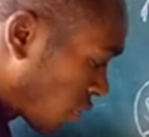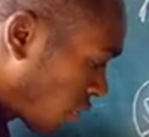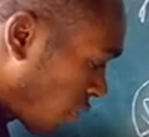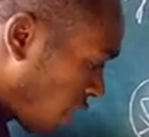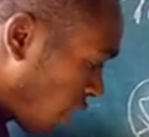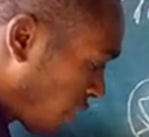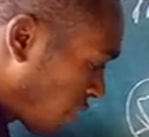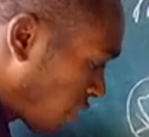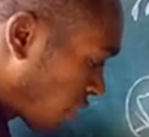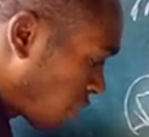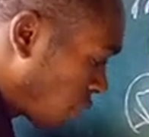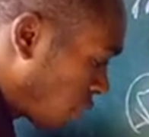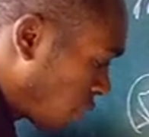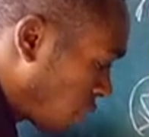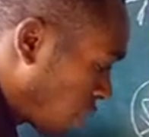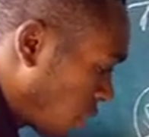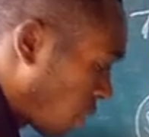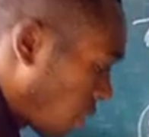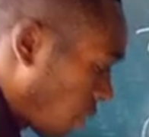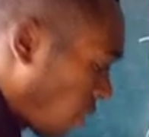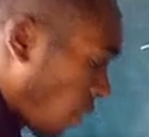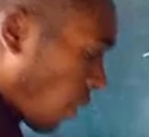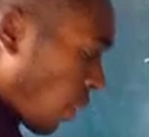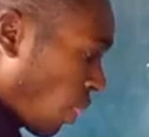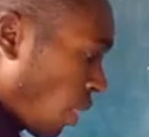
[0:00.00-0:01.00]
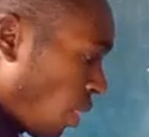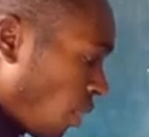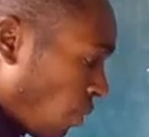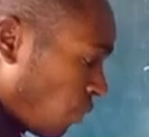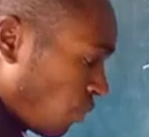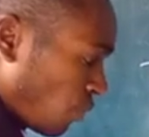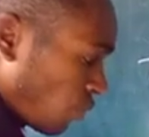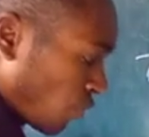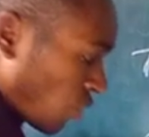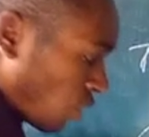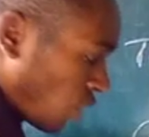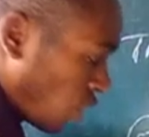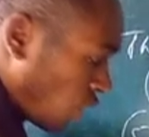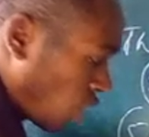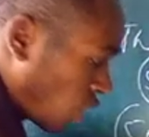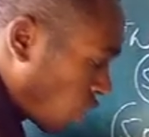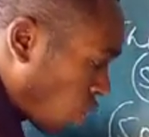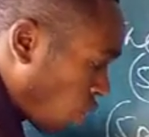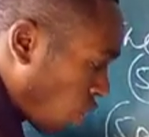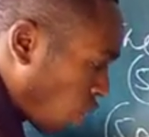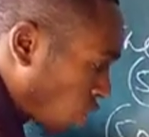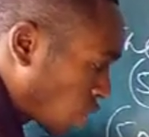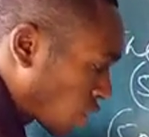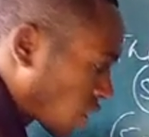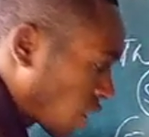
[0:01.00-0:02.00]
5p.
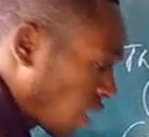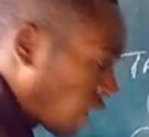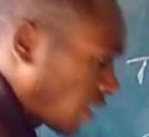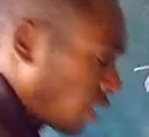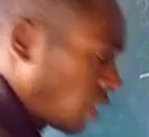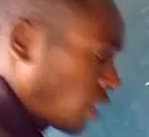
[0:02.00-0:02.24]
Equal sign.